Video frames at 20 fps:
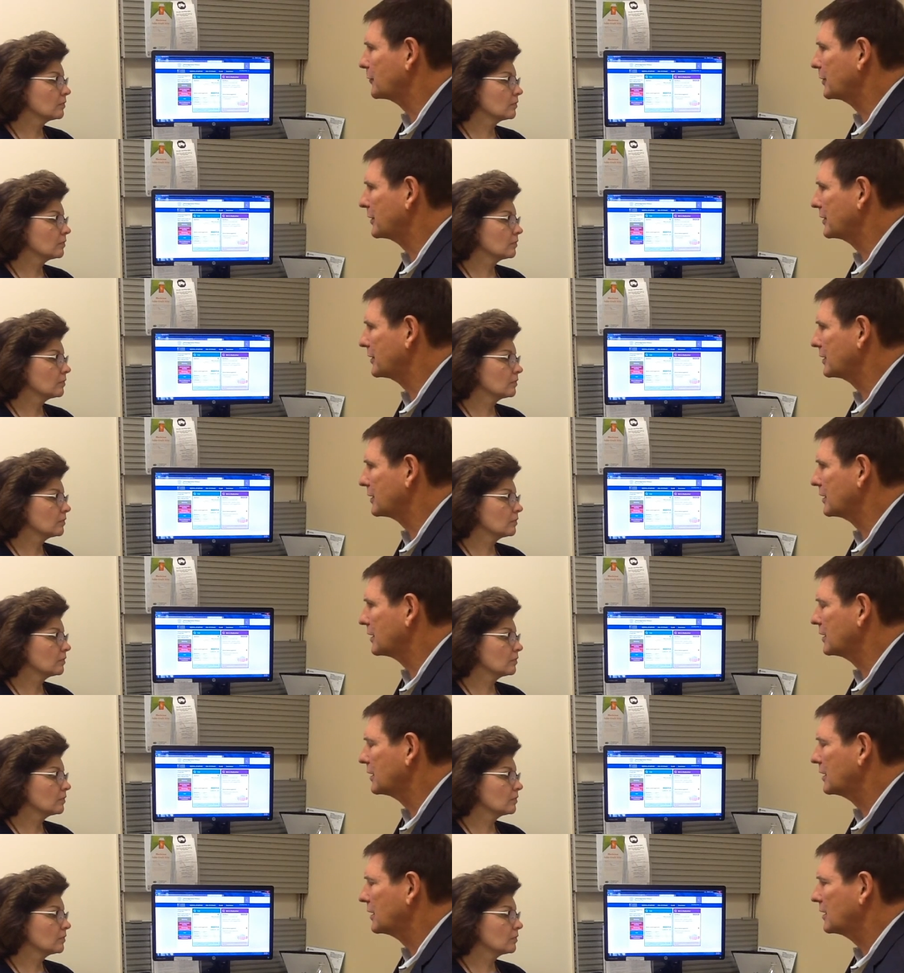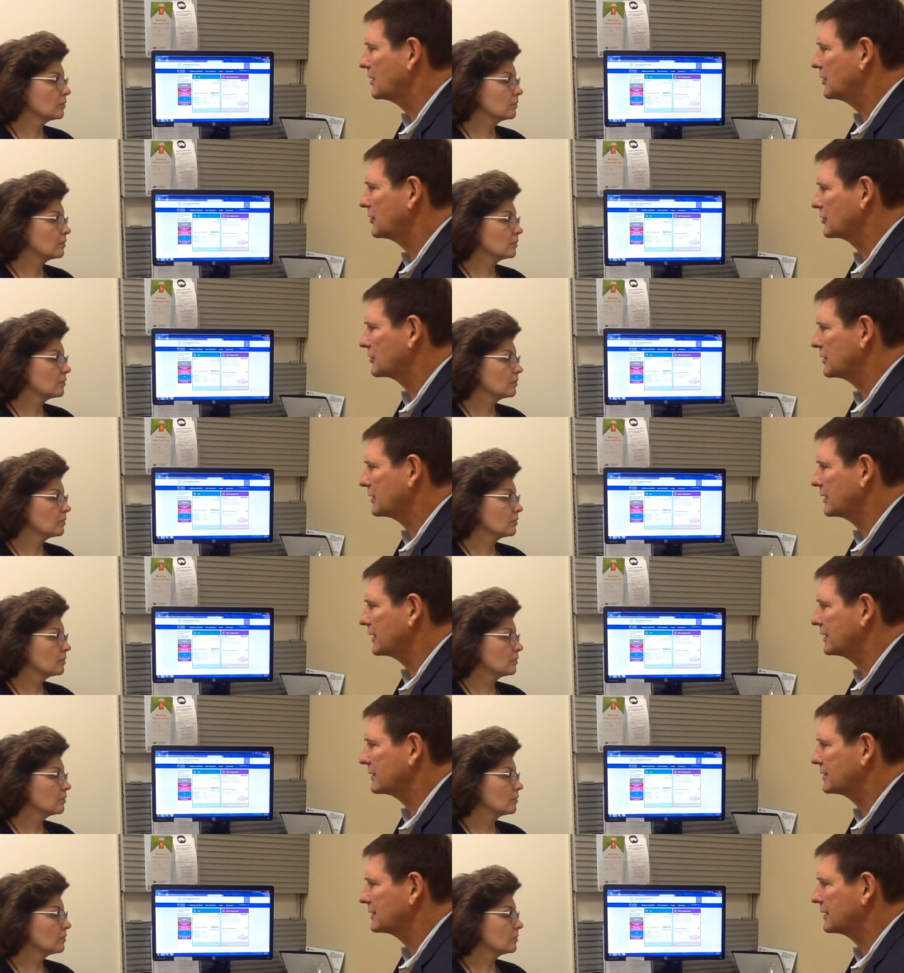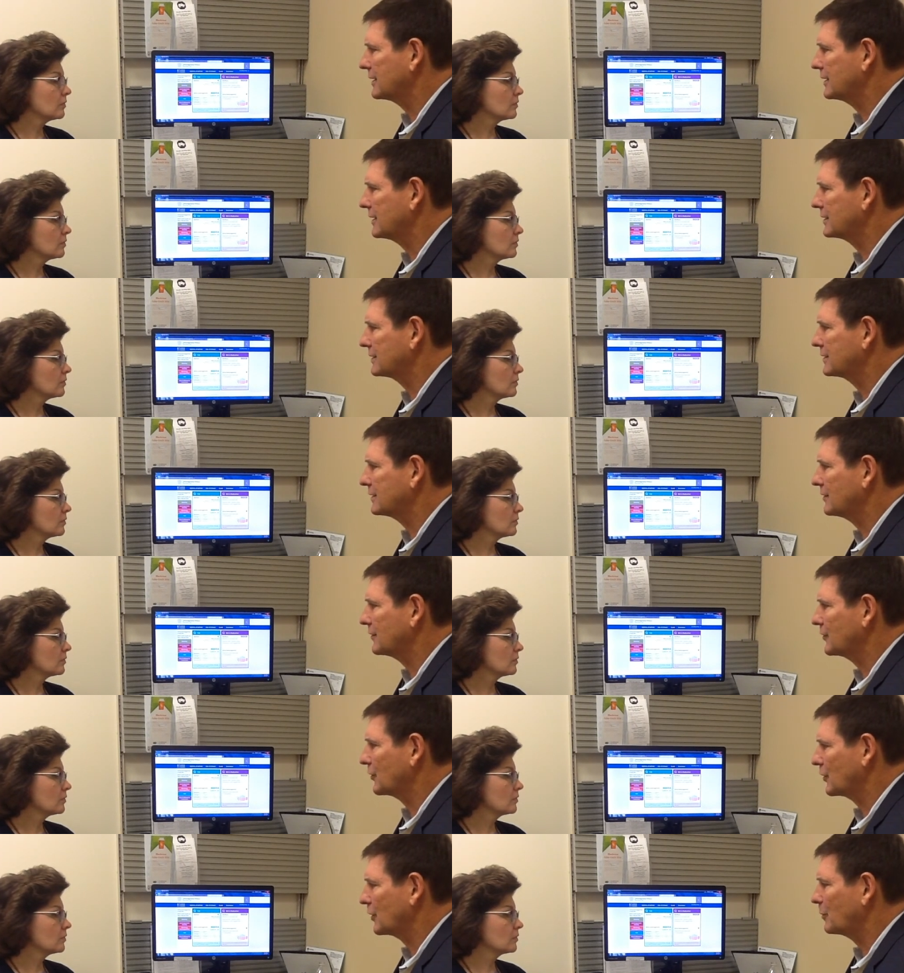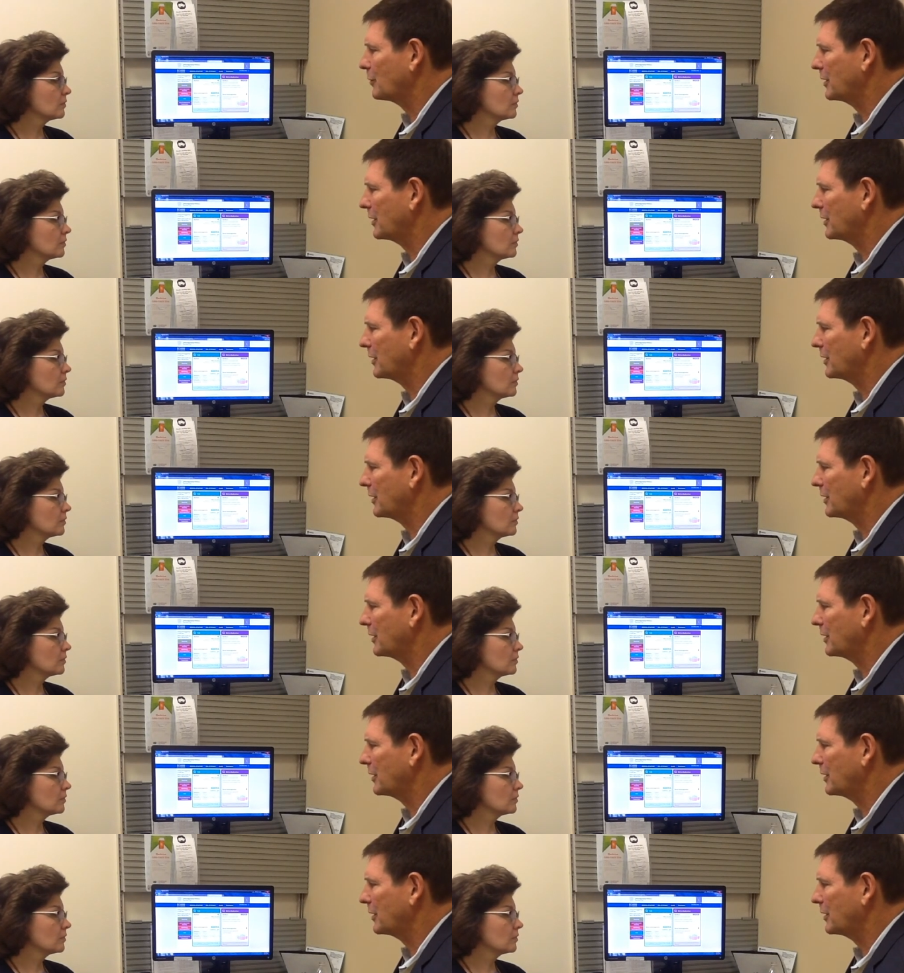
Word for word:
Speaker 1: But uh, usually it's, it's for the